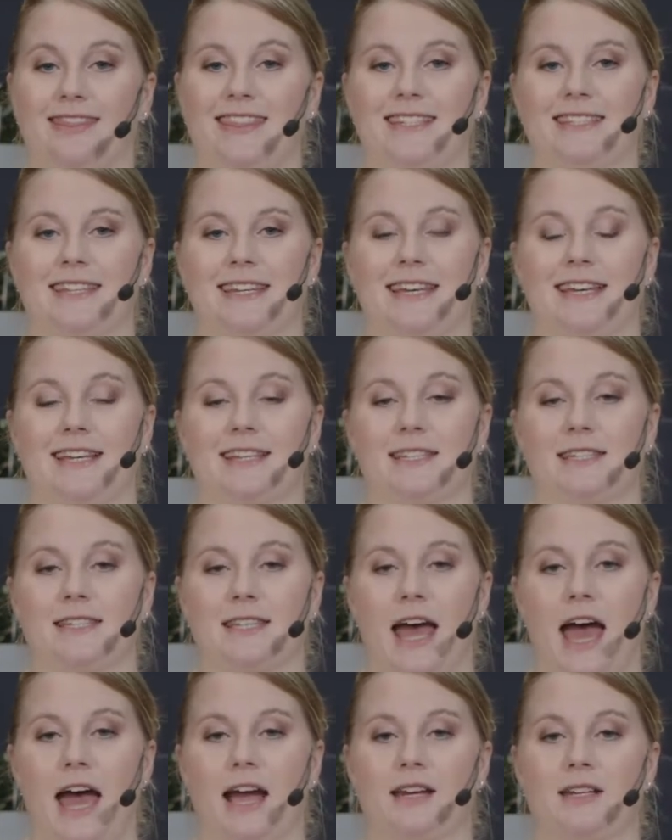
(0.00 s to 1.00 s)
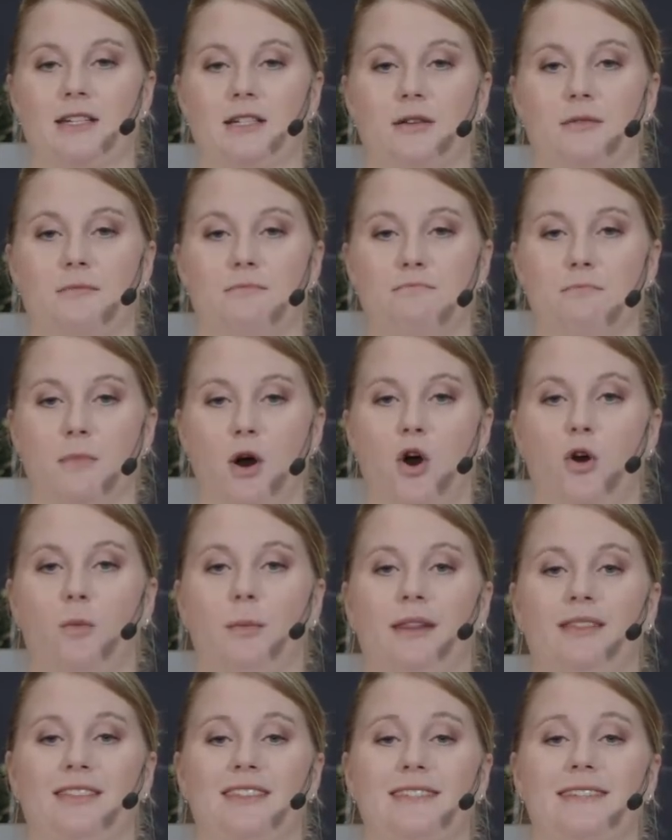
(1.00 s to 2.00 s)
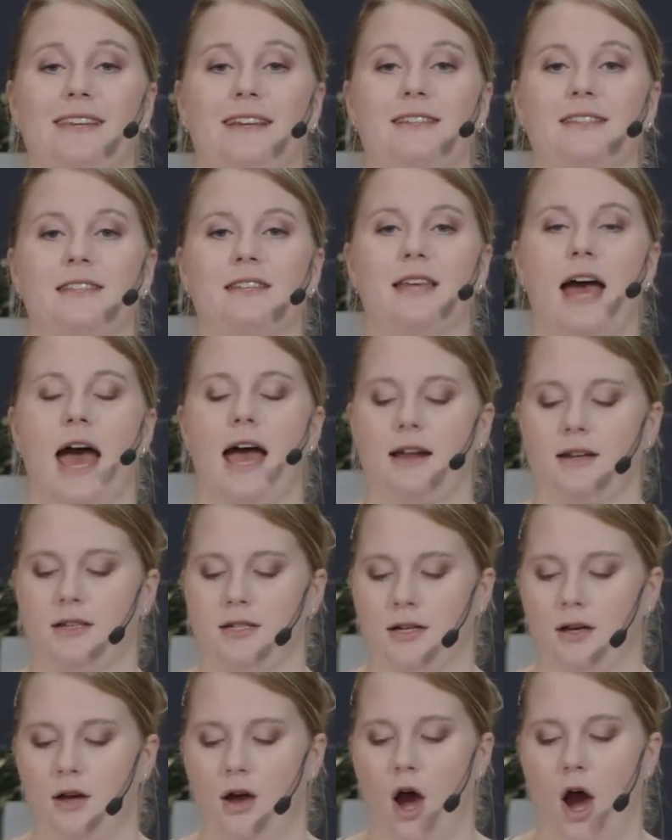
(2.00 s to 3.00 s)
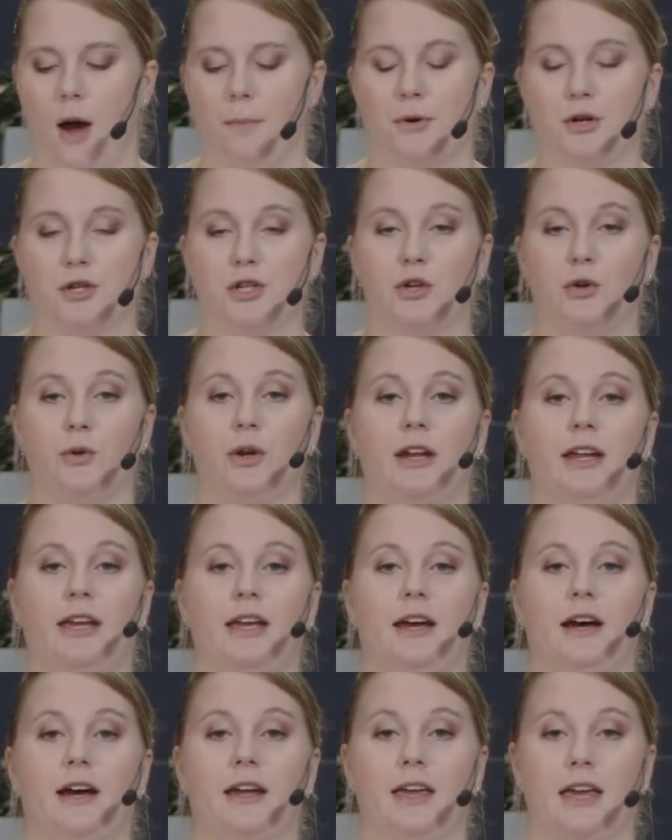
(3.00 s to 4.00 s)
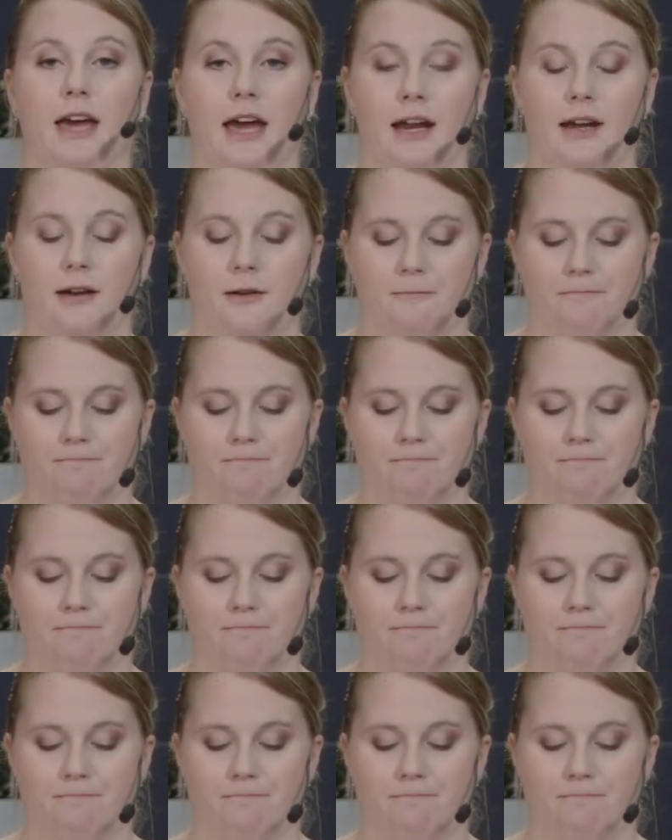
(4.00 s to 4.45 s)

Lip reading: this exact moment, this exact opportunity again.